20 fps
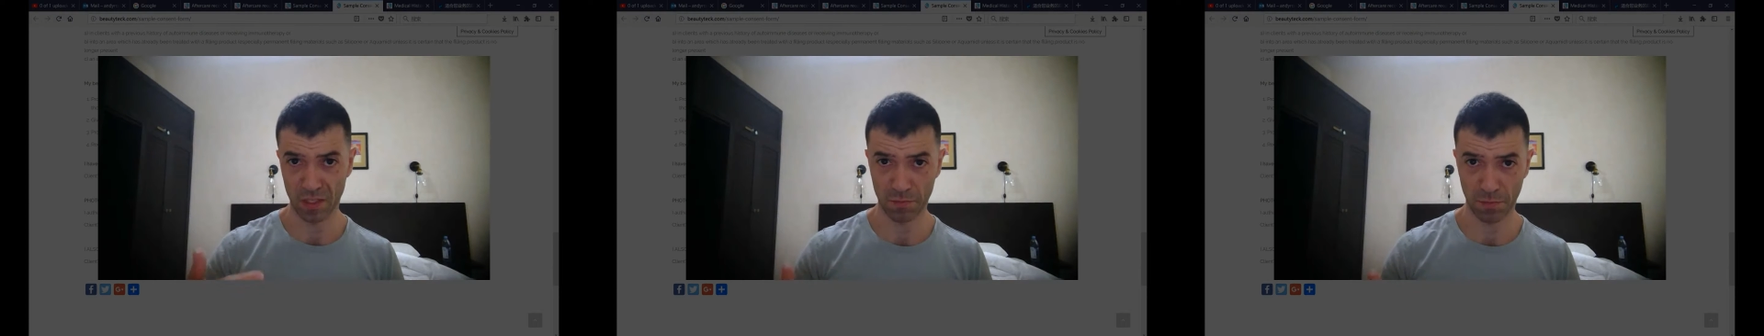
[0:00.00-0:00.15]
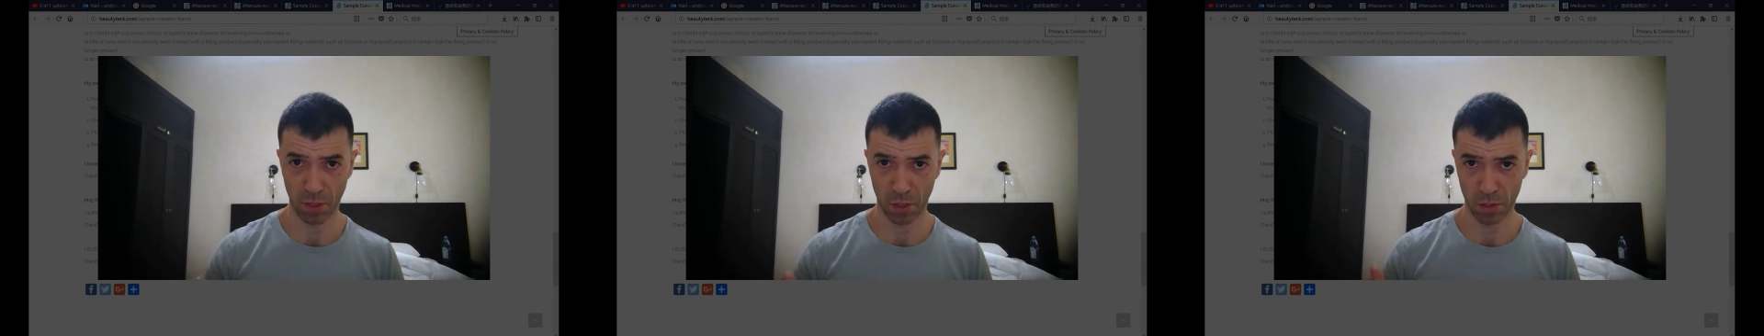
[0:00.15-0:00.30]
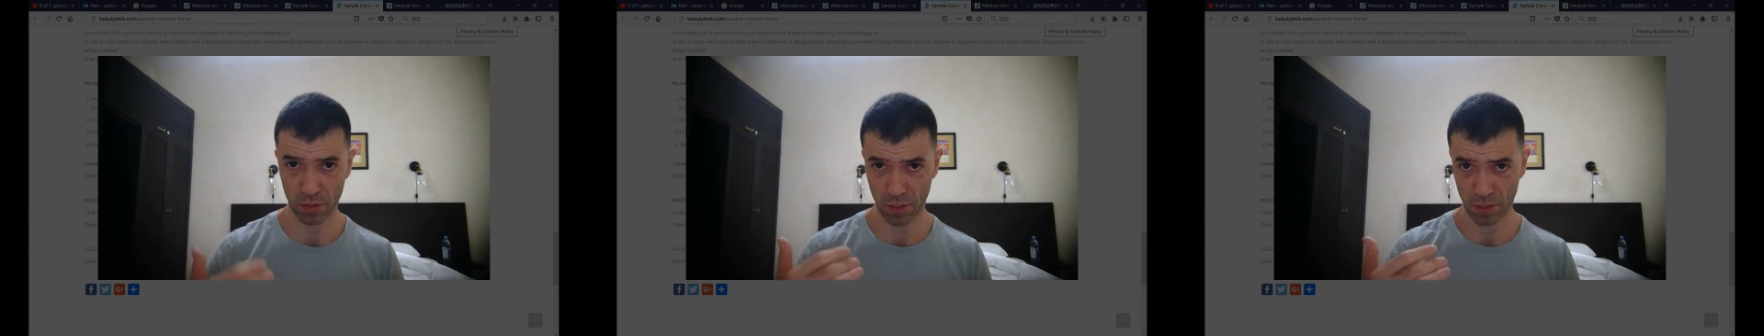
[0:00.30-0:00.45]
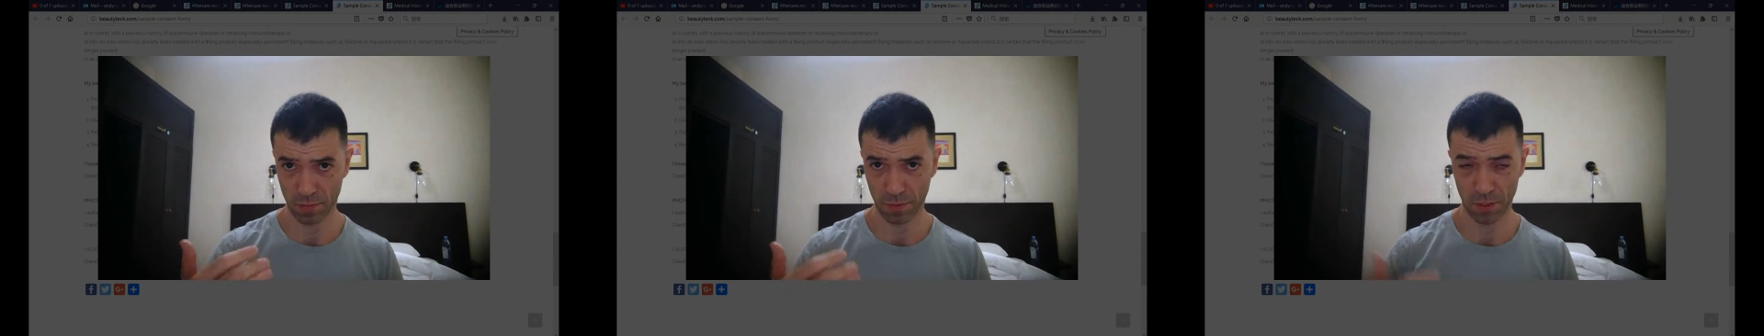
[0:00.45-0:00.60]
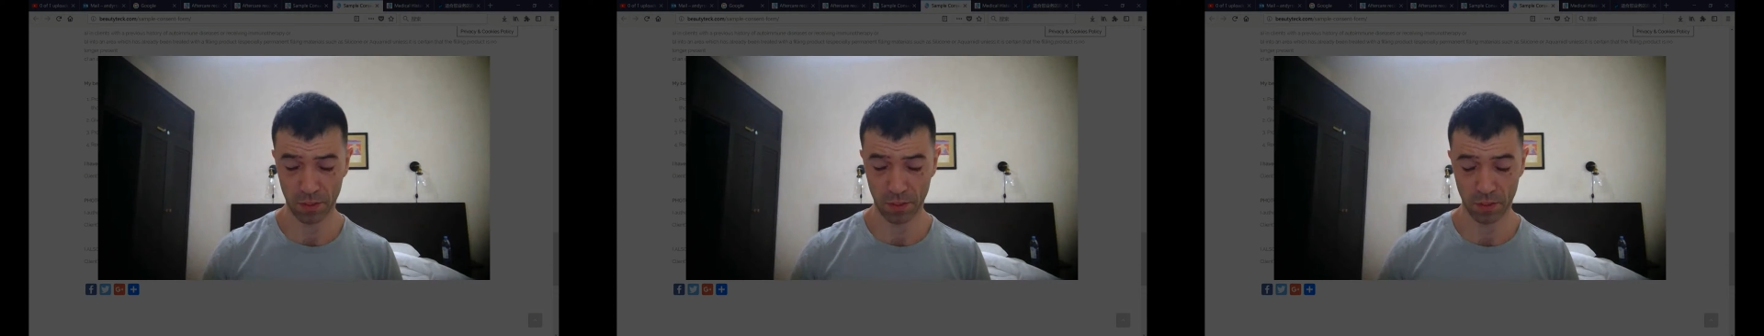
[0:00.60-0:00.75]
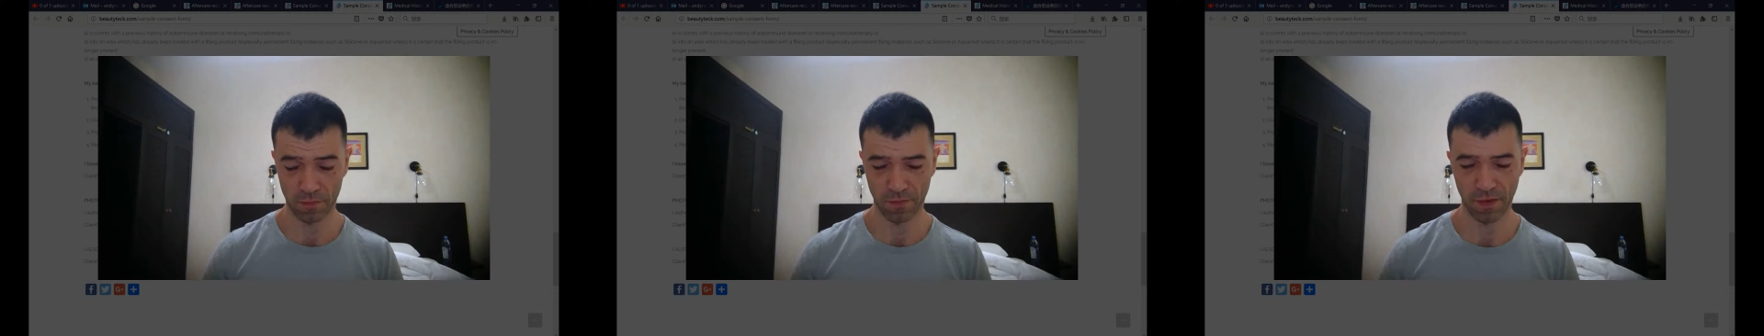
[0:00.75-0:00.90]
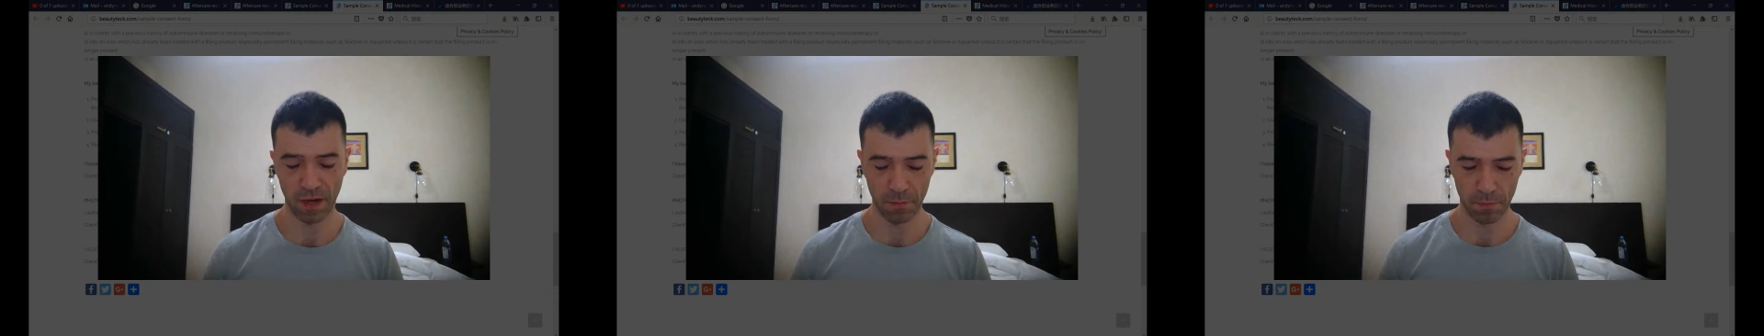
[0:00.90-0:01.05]
process because
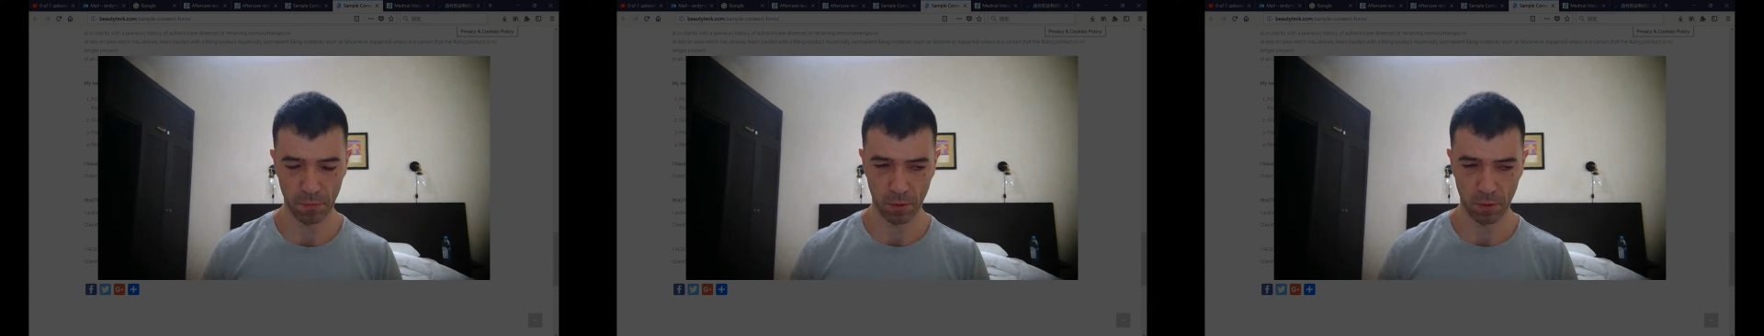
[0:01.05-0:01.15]
it's very